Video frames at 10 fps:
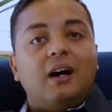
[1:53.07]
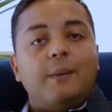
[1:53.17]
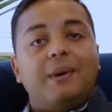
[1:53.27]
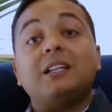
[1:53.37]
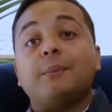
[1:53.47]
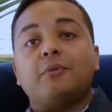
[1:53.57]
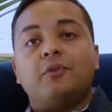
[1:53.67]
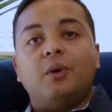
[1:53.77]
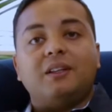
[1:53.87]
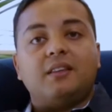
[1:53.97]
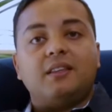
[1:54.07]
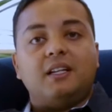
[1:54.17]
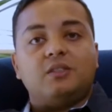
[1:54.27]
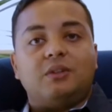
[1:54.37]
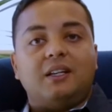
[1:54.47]
I picked up a few other
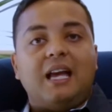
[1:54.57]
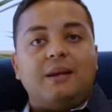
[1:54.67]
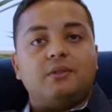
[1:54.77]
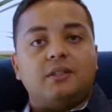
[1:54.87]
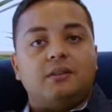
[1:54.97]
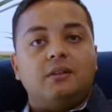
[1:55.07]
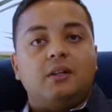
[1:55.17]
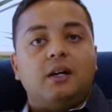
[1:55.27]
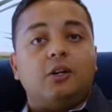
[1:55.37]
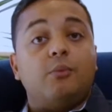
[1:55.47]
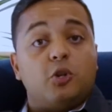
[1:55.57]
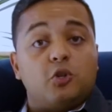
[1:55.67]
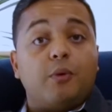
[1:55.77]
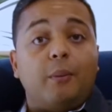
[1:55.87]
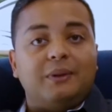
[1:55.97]
things when it came to
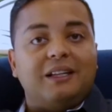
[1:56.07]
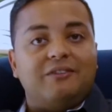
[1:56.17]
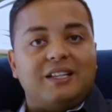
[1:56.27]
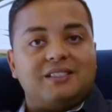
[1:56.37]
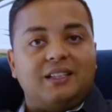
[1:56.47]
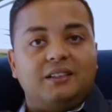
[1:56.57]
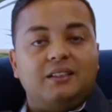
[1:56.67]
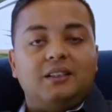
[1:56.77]
commercial property investing.